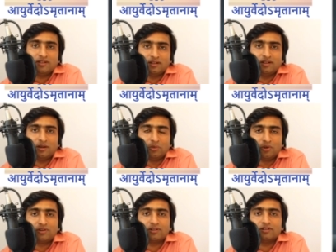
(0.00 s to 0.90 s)
uh,
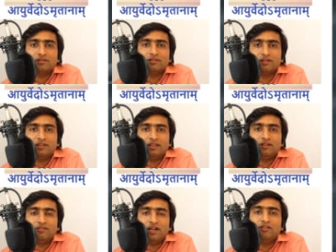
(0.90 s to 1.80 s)
about uh,
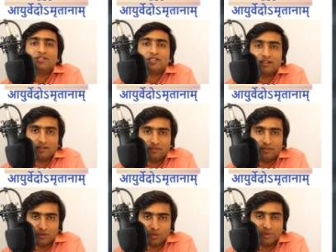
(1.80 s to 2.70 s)
the well wishing,
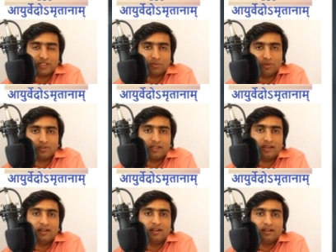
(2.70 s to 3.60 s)
uh, too much about the